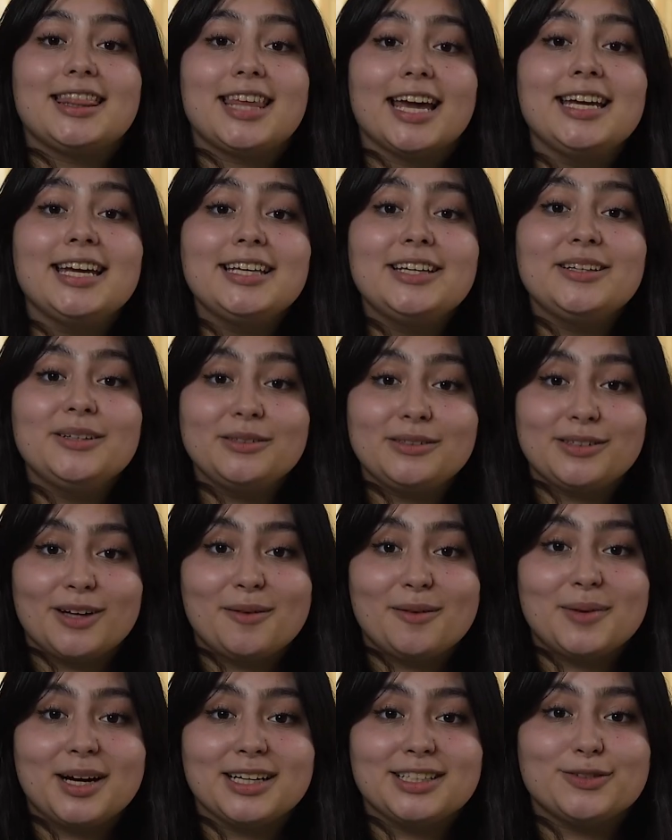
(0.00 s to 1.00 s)
Thank you so
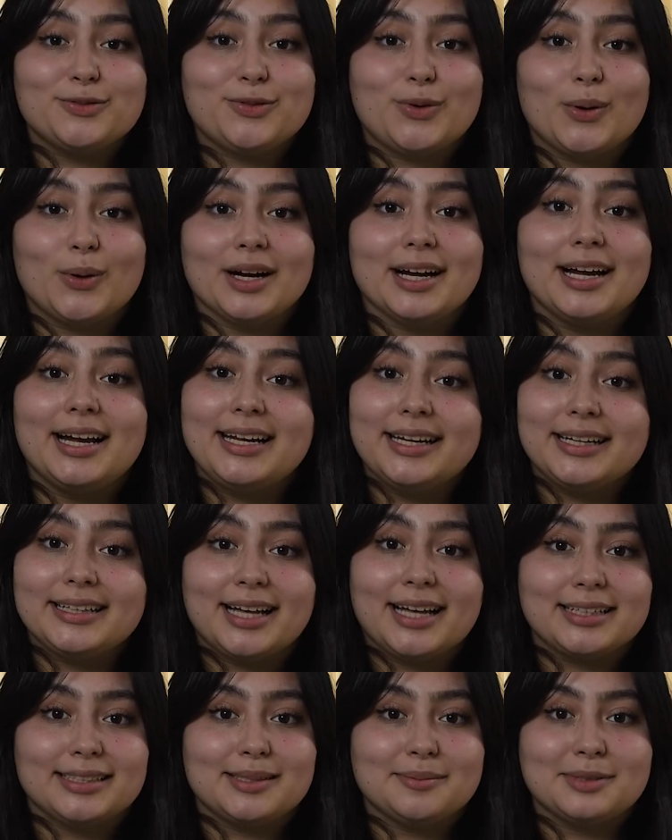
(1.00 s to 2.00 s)
much for hitting
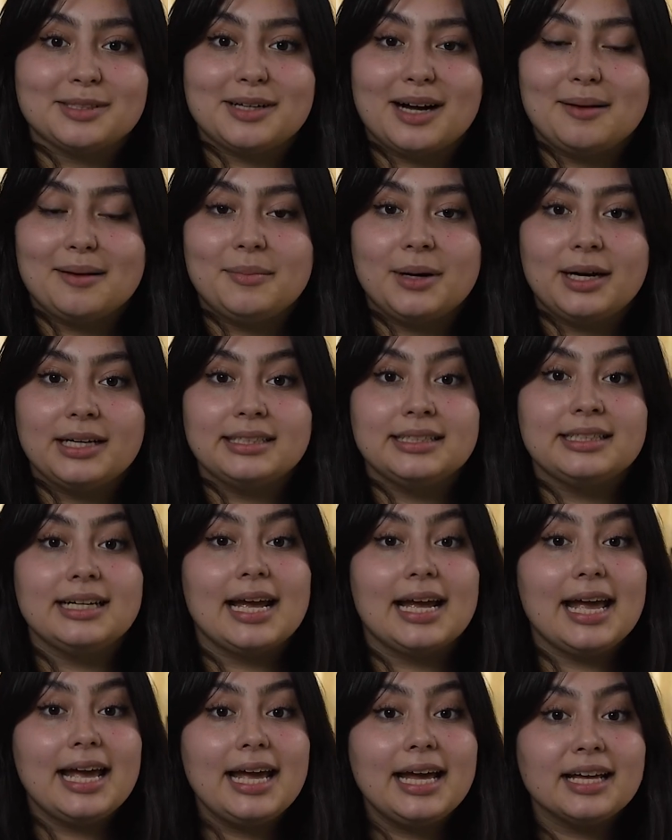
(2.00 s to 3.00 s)
that subscribe button
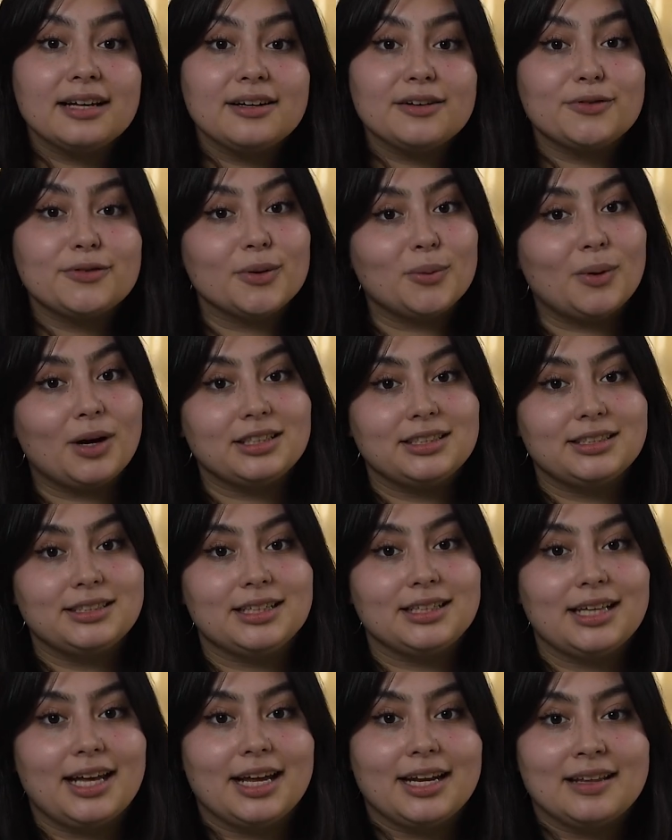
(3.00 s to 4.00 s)
and for watching
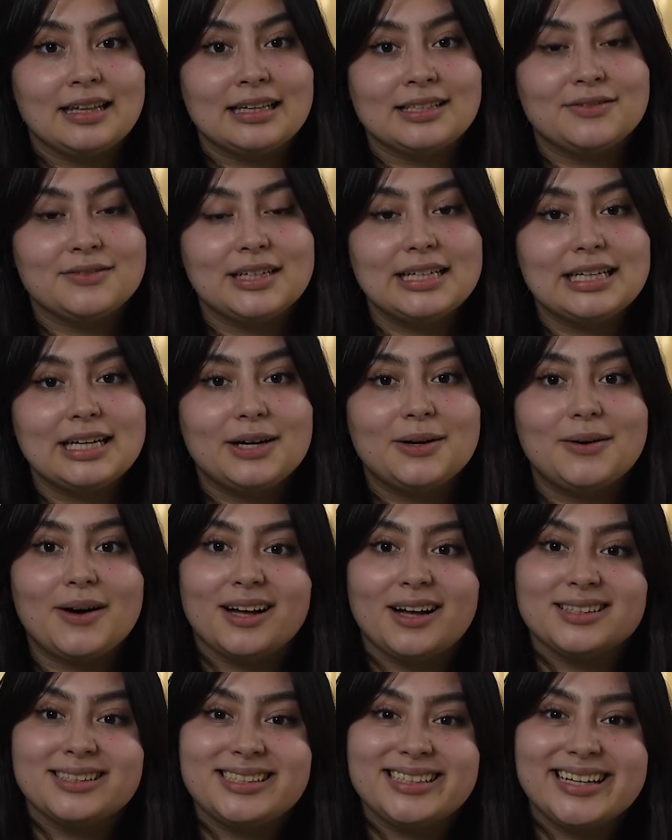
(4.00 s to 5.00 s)
till the end of this video.
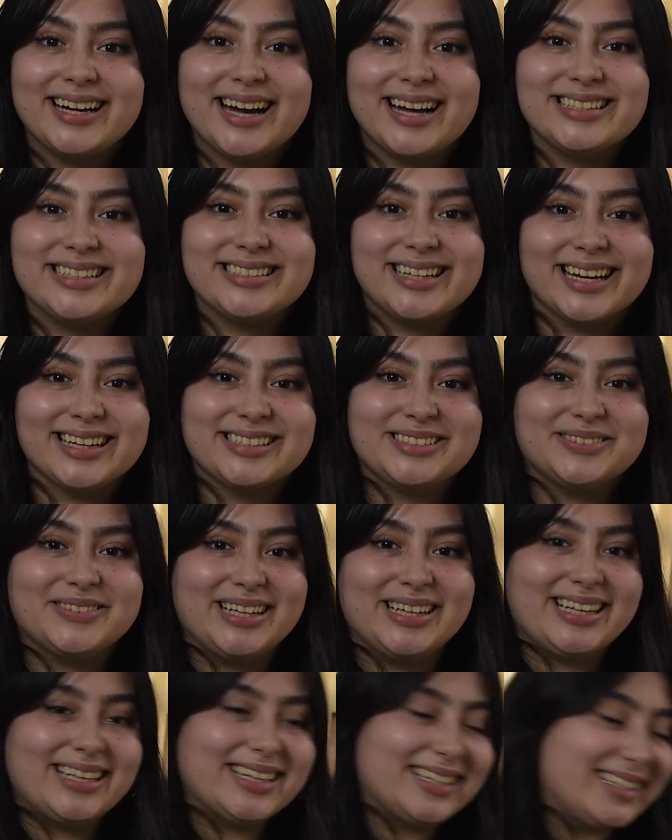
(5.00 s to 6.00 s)
I'll see you guys next week.